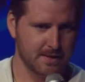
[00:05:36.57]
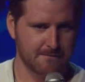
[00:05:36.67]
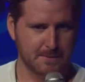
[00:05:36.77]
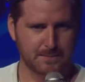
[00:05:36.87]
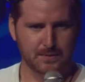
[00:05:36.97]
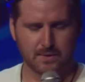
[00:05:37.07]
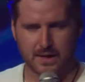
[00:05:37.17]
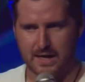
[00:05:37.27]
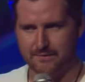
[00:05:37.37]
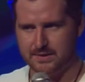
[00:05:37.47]
If people don't
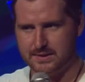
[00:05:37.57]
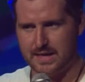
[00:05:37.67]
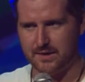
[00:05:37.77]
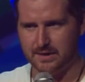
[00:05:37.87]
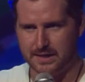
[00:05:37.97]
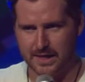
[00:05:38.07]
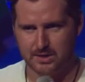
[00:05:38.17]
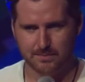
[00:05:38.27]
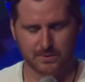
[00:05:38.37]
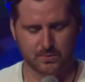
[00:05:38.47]
have a standard
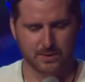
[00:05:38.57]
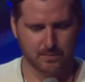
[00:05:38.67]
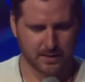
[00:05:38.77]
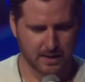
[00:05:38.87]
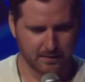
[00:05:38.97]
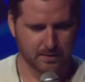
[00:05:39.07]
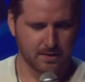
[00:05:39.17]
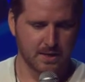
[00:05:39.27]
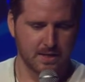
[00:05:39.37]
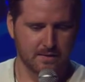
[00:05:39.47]
connection between one another,
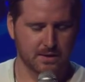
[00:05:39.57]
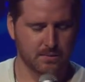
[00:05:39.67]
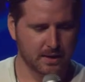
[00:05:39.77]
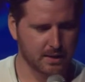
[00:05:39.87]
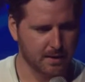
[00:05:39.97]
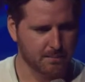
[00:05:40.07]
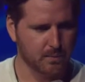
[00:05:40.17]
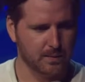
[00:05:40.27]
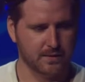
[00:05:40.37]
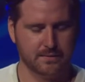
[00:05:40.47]
then you end up
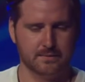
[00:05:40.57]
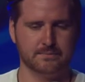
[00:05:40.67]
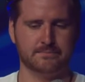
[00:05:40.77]
with